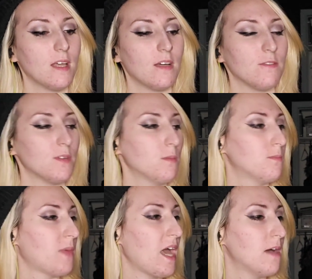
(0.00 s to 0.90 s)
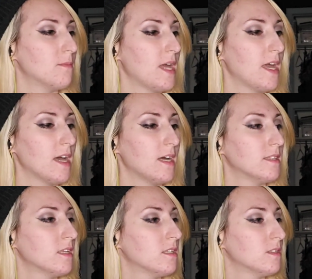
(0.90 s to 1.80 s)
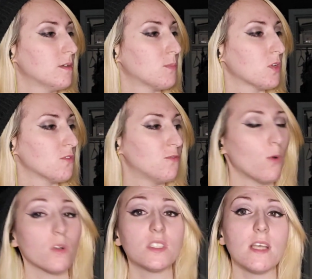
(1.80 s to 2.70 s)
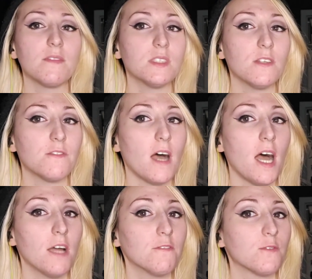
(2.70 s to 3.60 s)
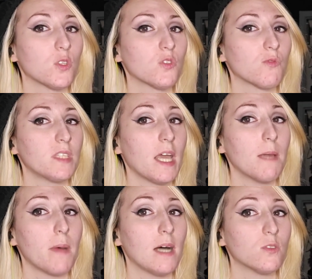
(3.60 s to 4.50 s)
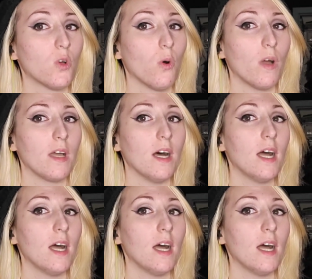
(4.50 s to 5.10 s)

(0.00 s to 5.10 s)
Have Batman number 475, first Renee Montoya.